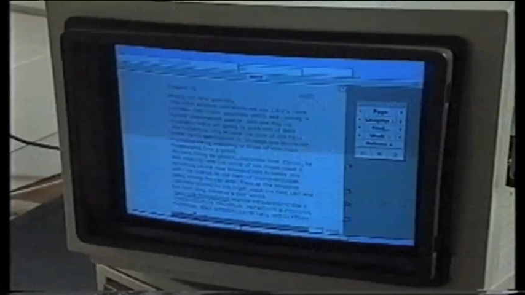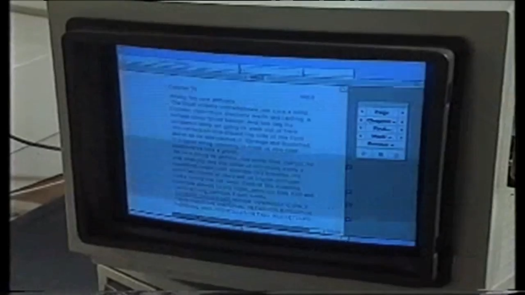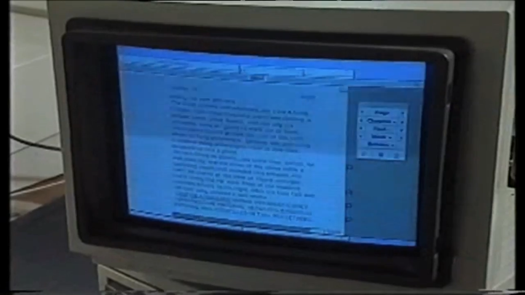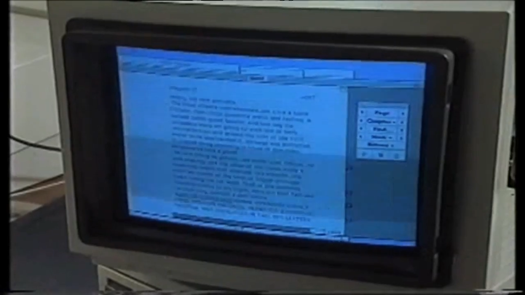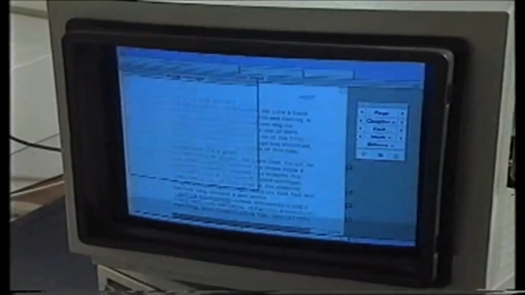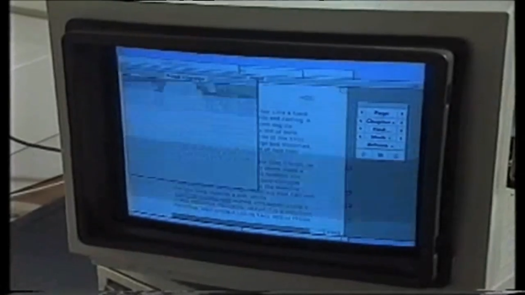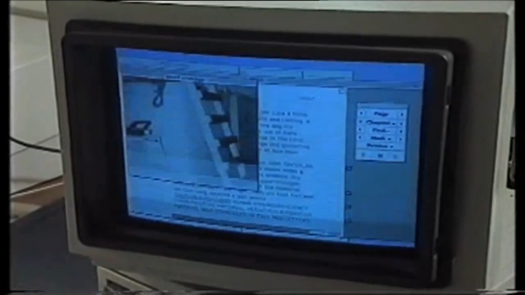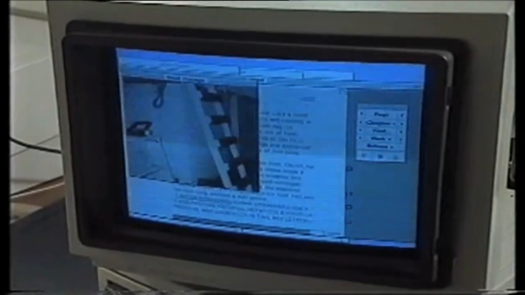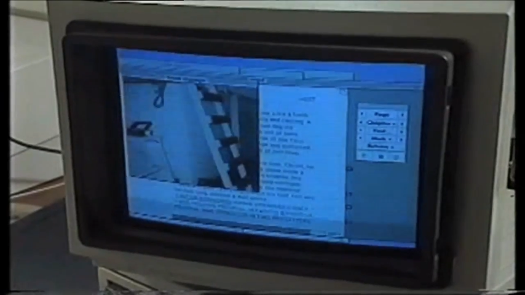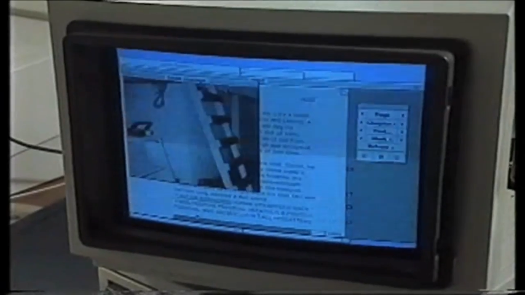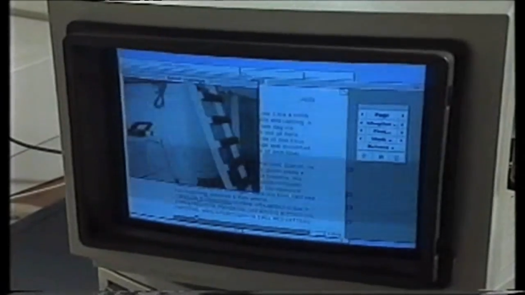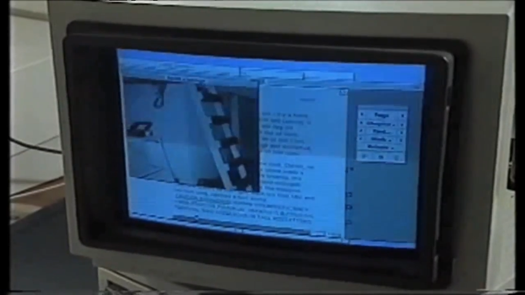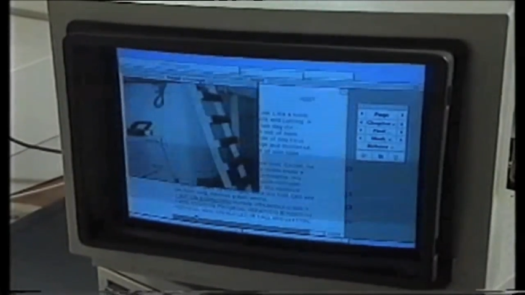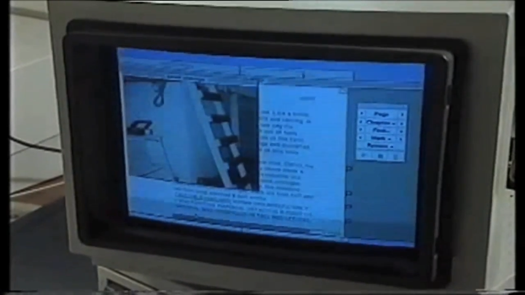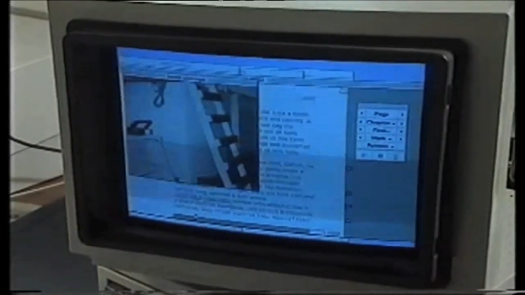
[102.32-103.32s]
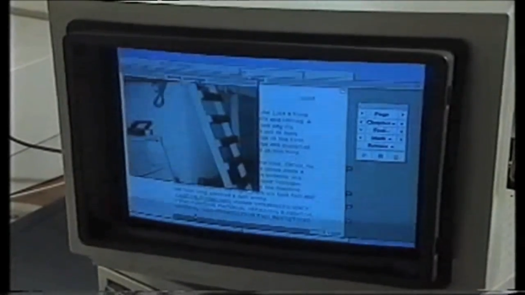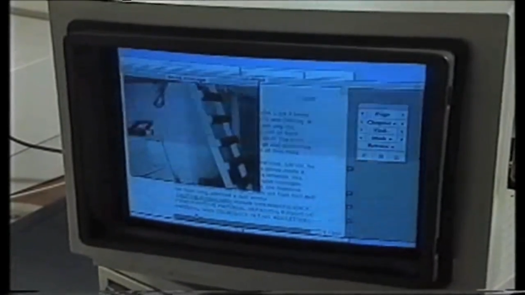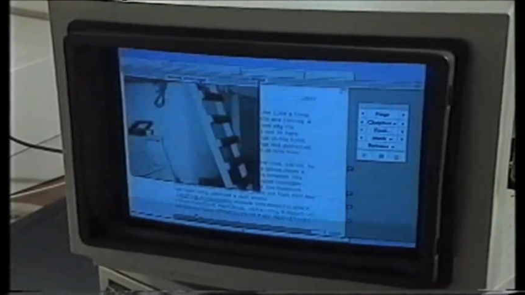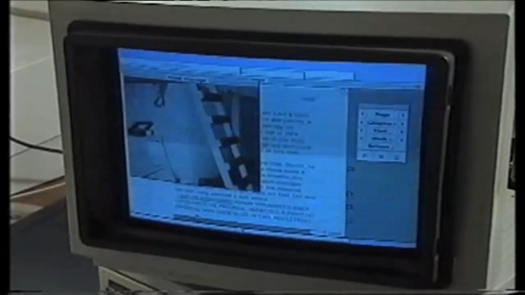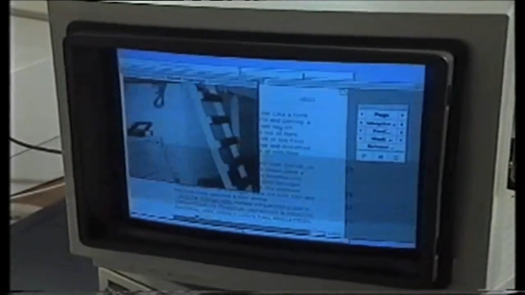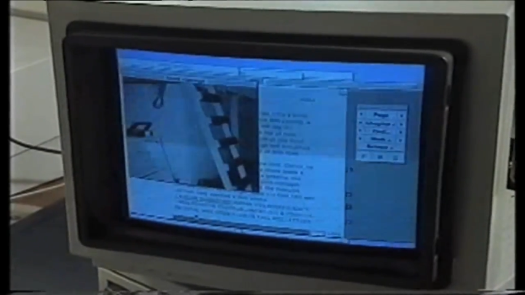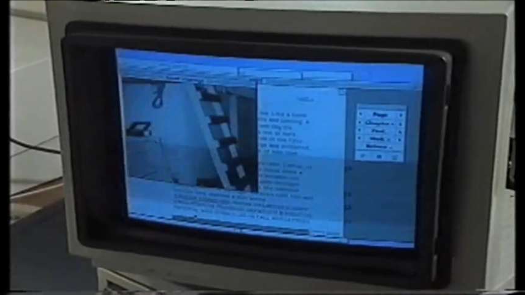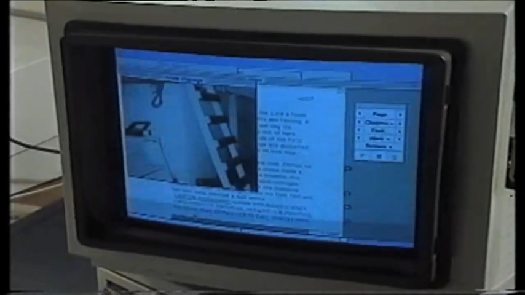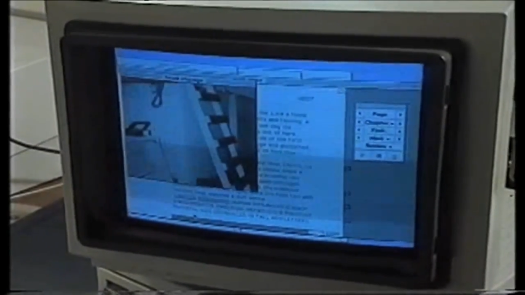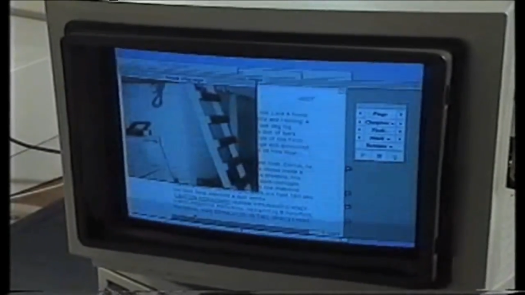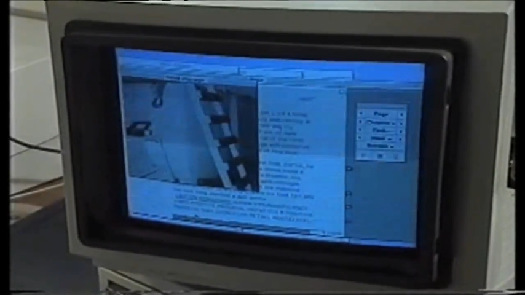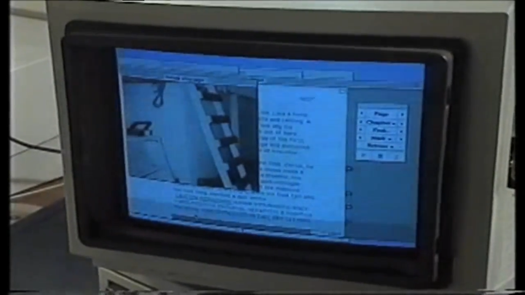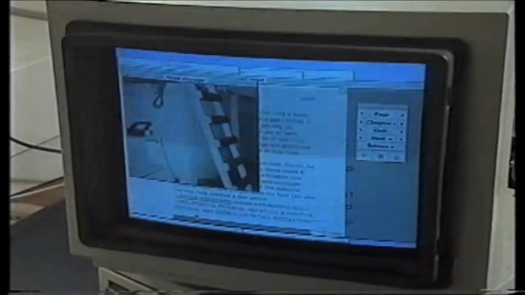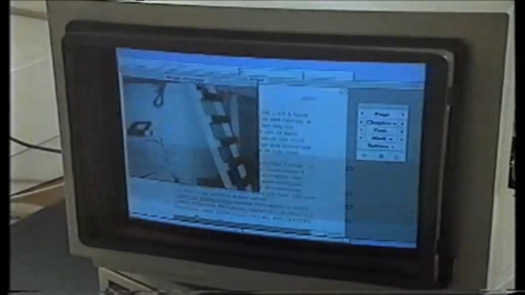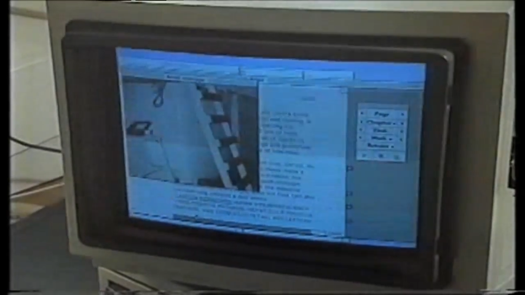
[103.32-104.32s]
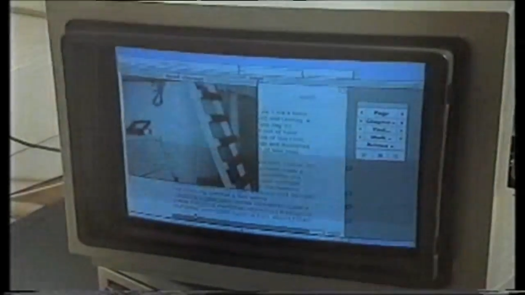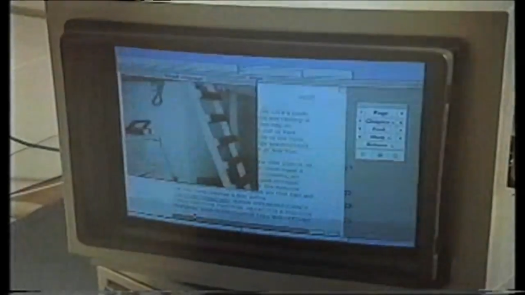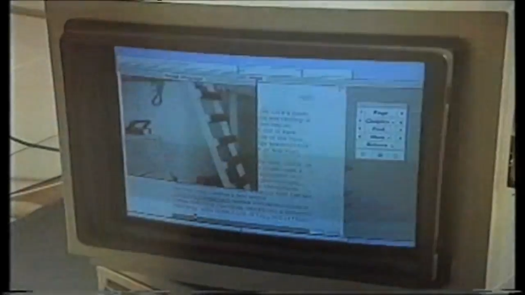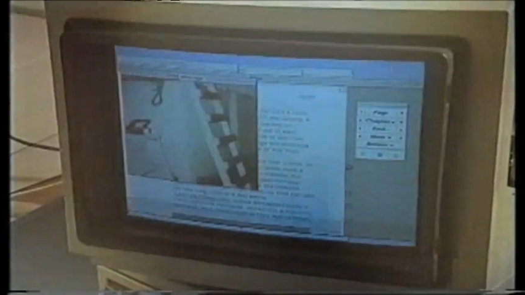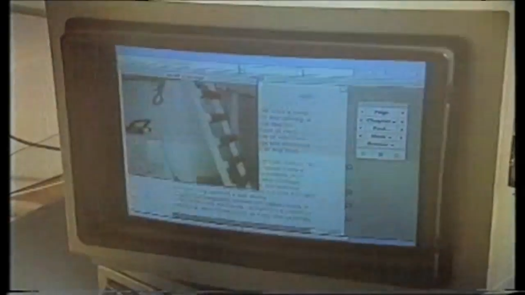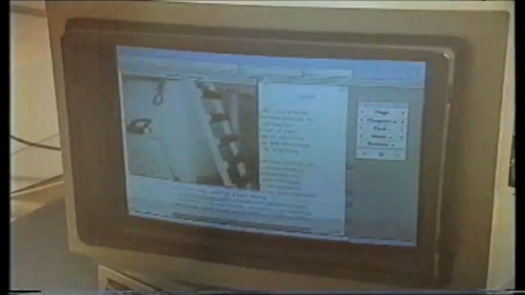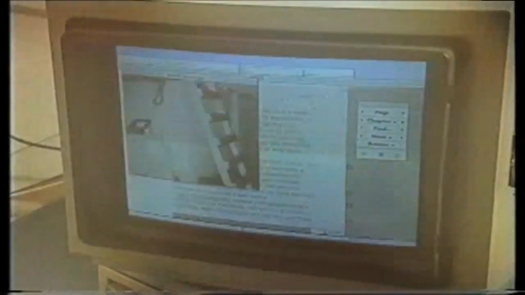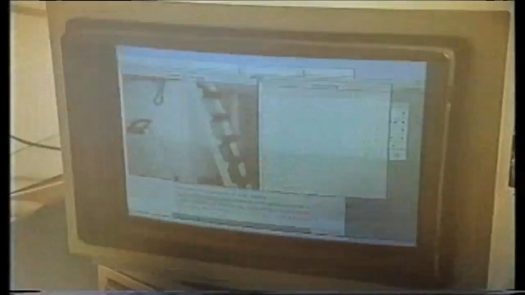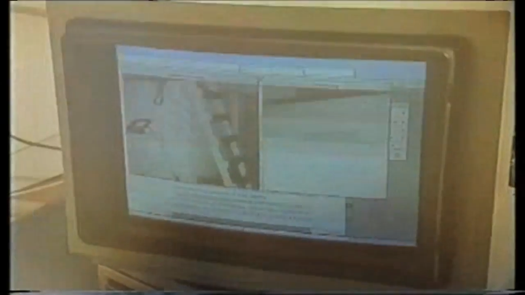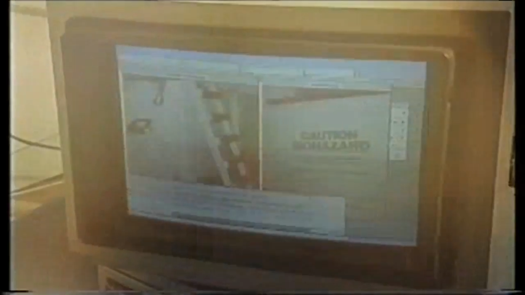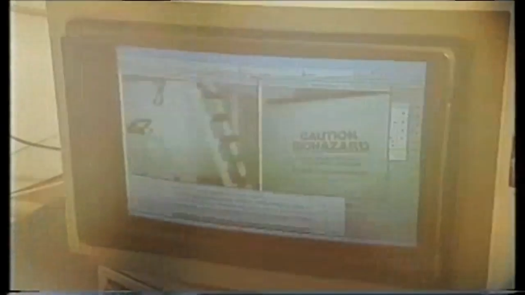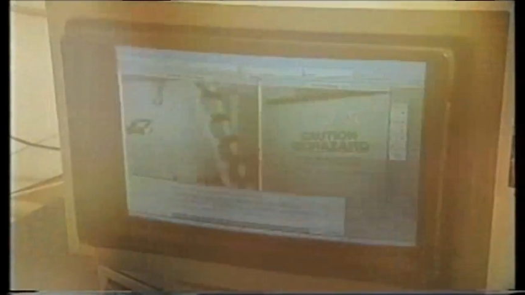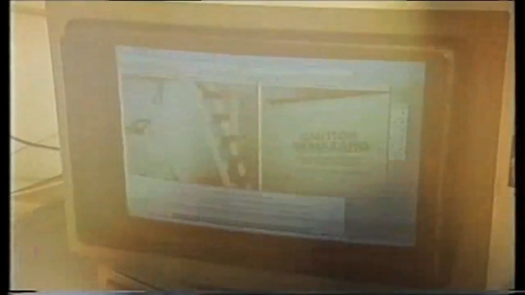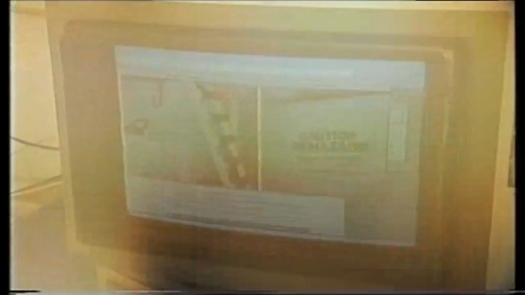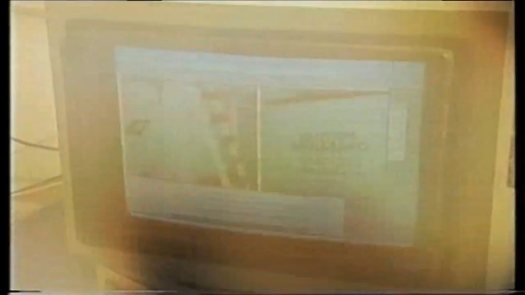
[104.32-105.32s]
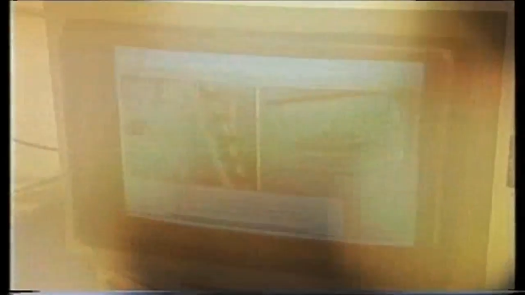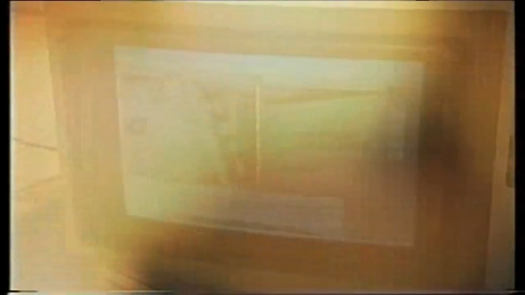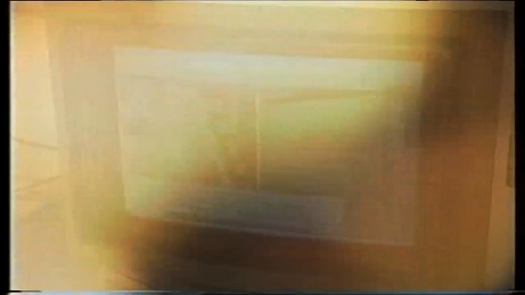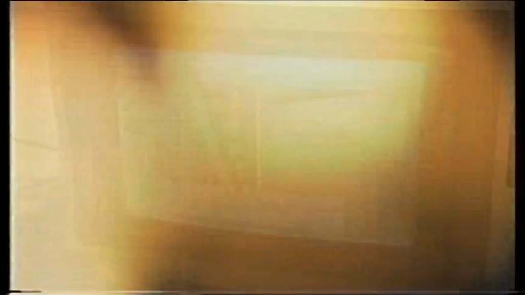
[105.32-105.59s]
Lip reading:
(no speaker visible)